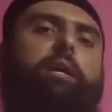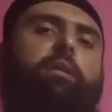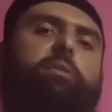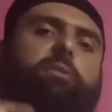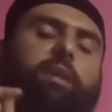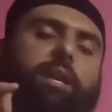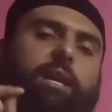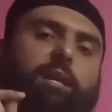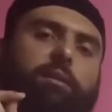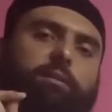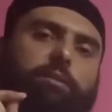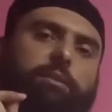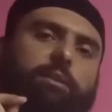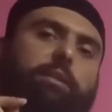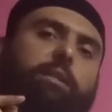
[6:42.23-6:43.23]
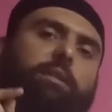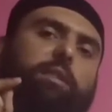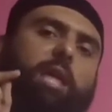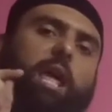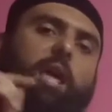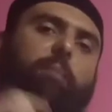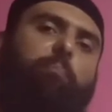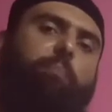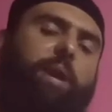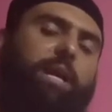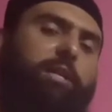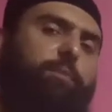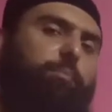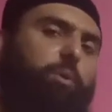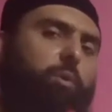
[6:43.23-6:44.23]
Second, the
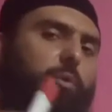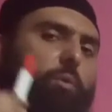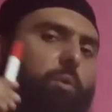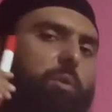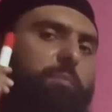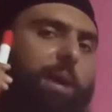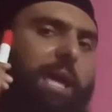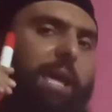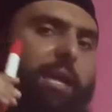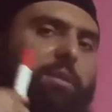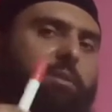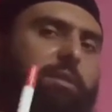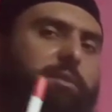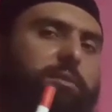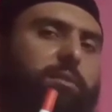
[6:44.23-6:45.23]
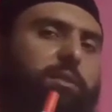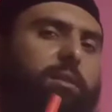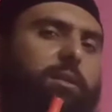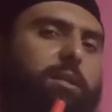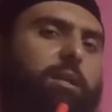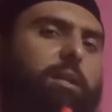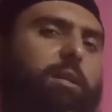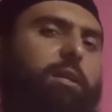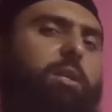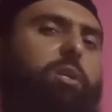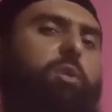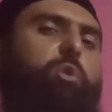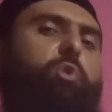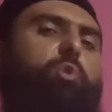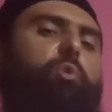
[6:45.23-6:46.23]
effect produced by agent
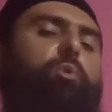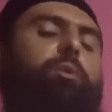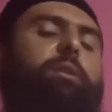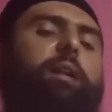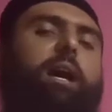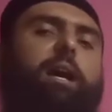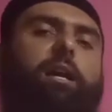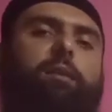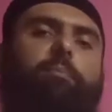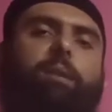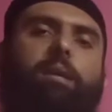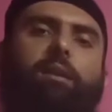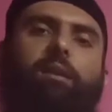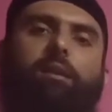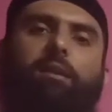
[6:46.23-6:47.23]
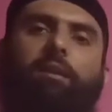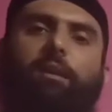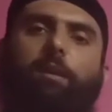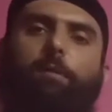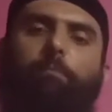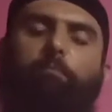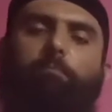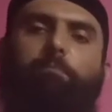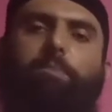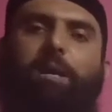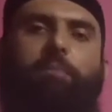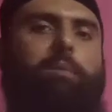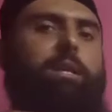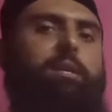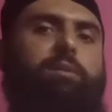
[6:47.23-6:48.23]
should not be
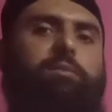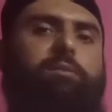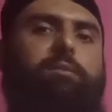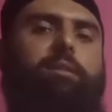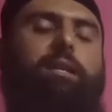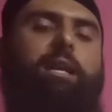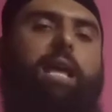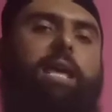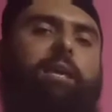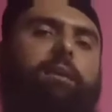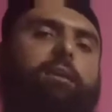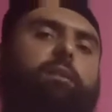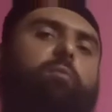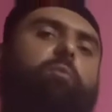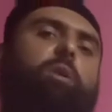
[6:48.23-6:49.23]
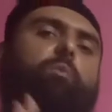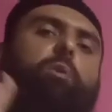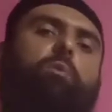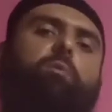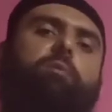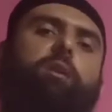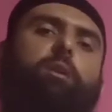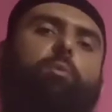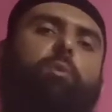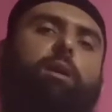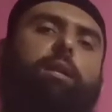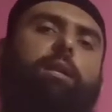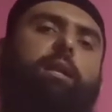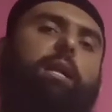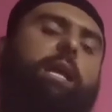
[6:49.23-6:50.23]
permanent. Like when we use alcohol,